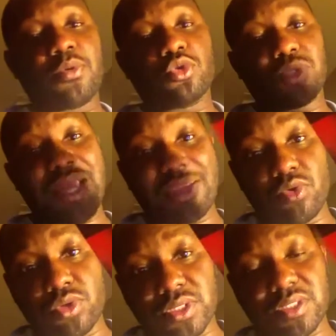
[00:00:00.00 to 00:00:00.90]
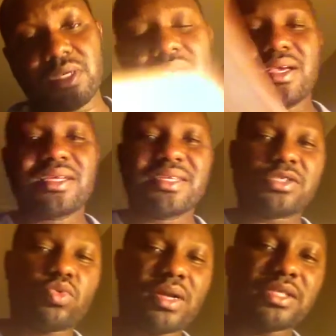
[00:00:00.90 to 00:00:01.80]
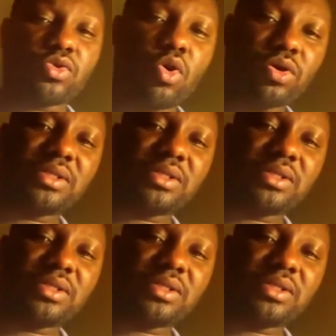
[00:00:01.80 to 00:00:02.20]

you to diagnose. This one is called